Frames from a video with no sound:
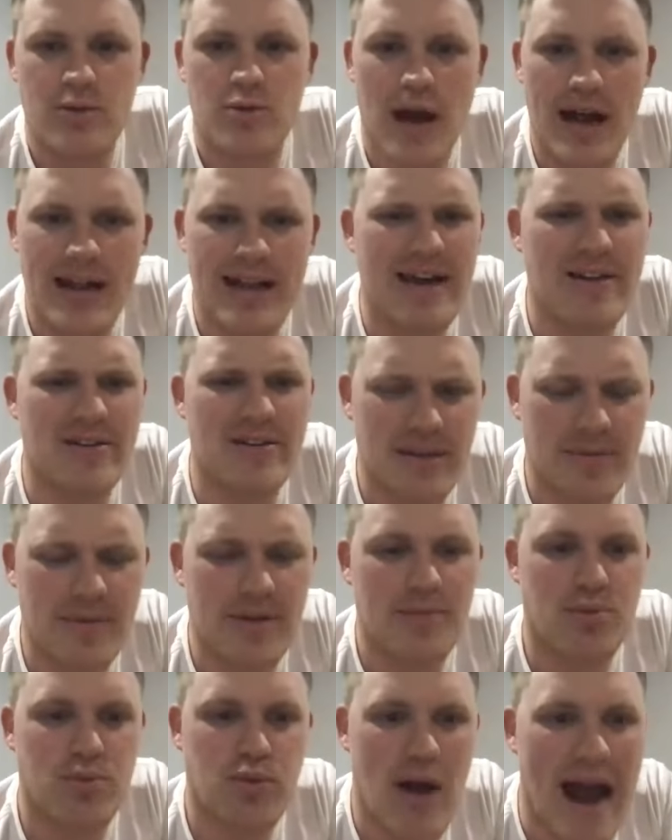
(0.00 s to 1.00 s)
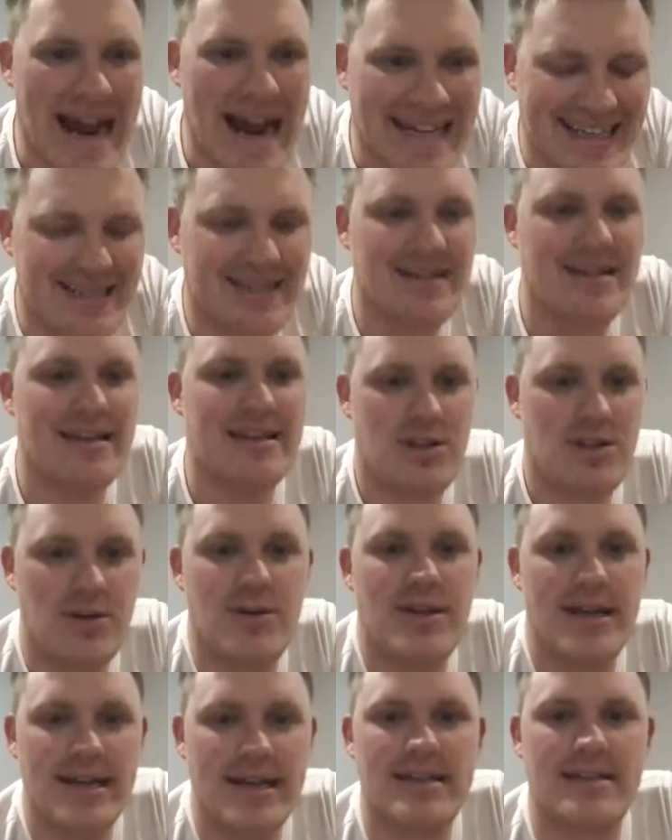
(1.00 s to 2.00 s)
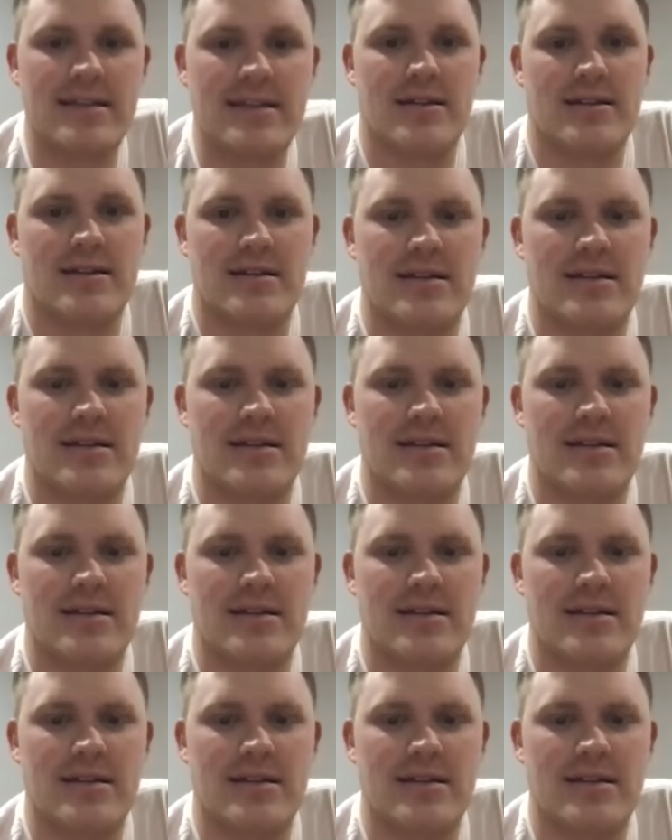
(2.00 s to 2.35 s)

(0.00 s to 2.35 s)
write down something practically that you did